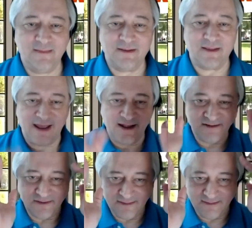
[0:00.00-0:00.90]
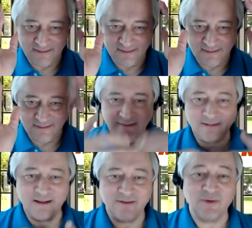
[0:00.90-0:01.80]
the hands,
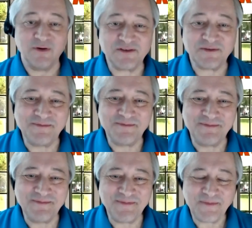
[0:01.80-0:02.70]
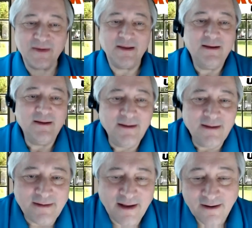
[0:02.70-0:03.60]
and the voice. Mm.
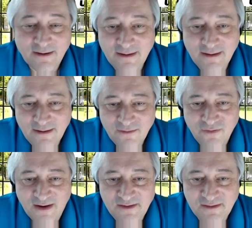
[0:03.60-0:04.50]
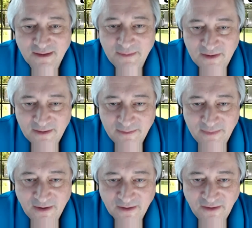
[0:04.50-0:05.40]
Now, face is limited
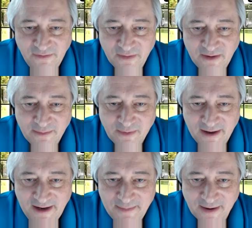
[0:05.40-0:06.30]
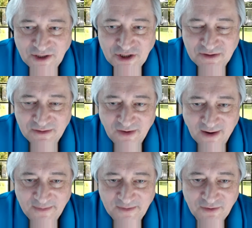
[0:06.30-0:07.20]
because if you're in a Brady Bunch
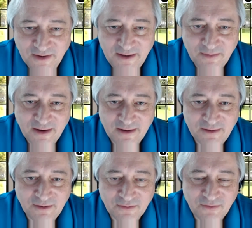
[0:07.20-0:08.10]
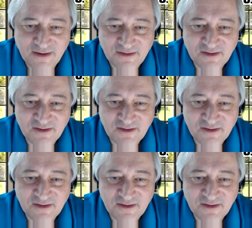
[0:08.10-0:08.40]
type screen where your face is